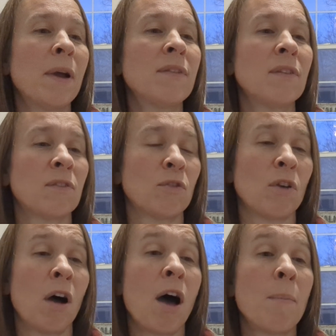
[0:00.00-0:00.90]
sister to
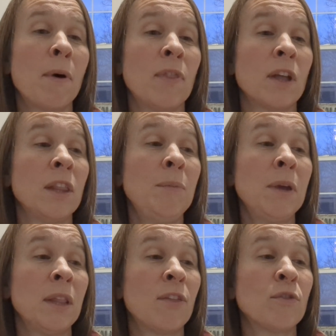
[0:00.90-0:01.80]
hop on the
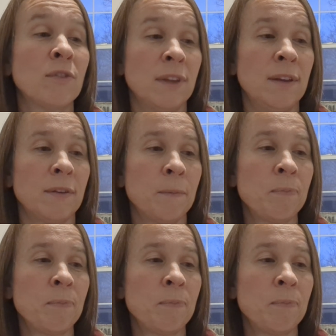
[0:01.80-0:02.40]
gleaming leather seat.